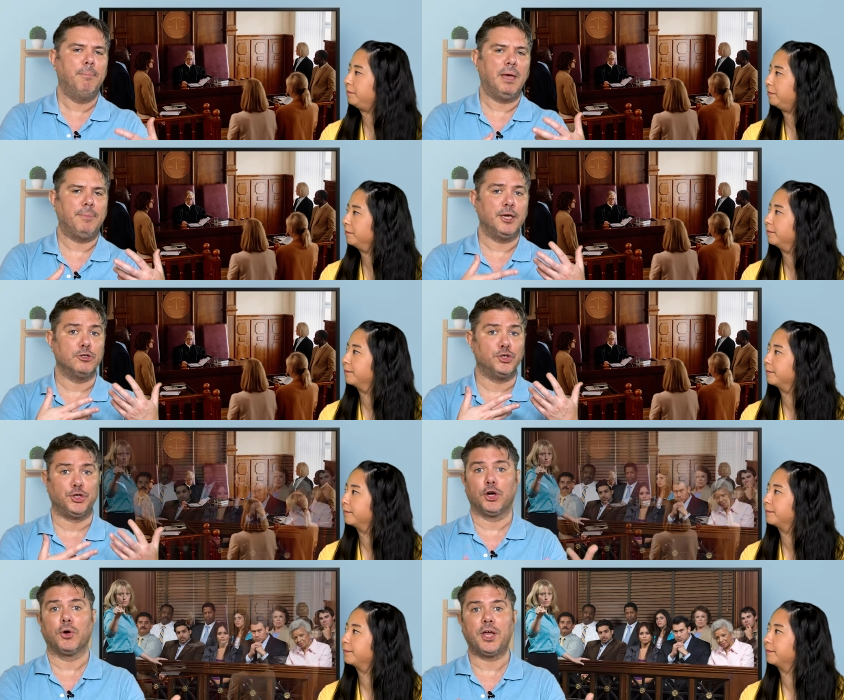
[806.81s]
Speaker 1: maybe a
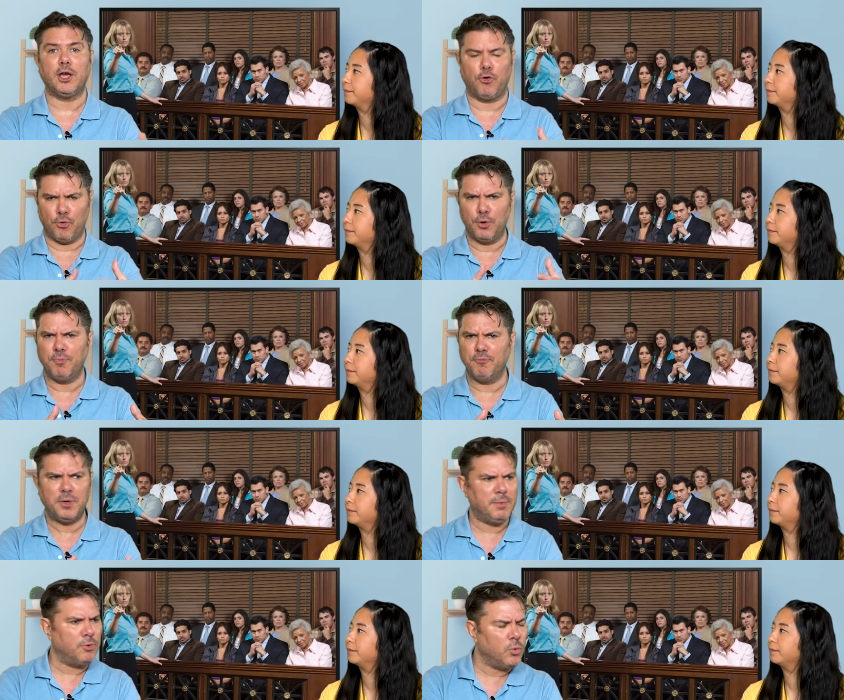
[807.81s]
jury, a group of
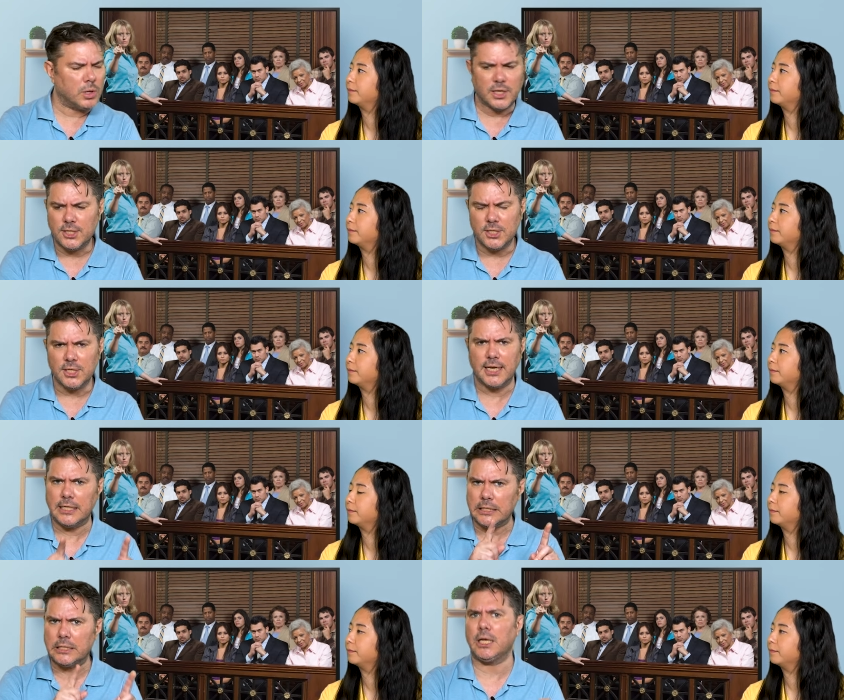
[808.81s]
people will listen and
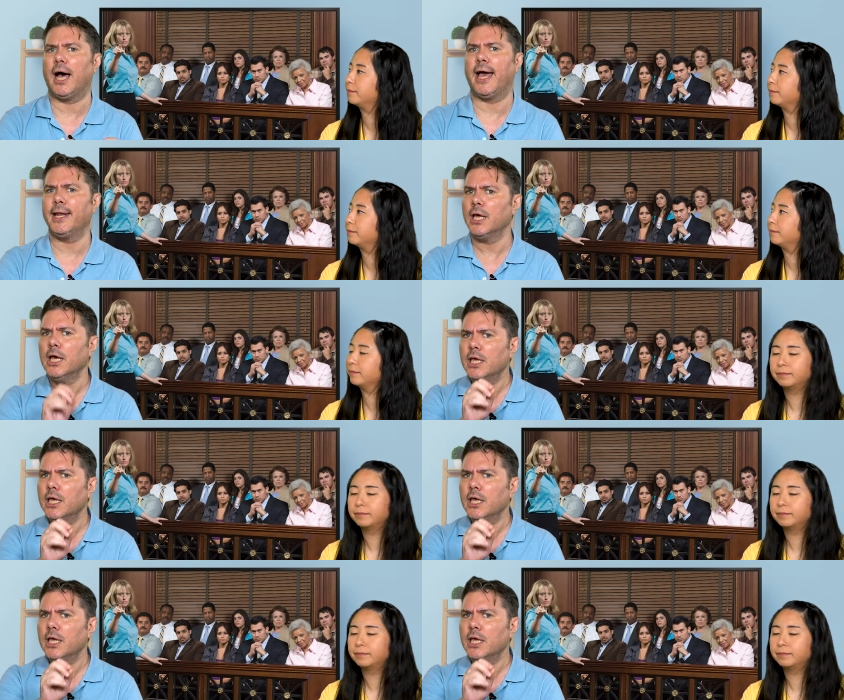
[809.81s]
decide,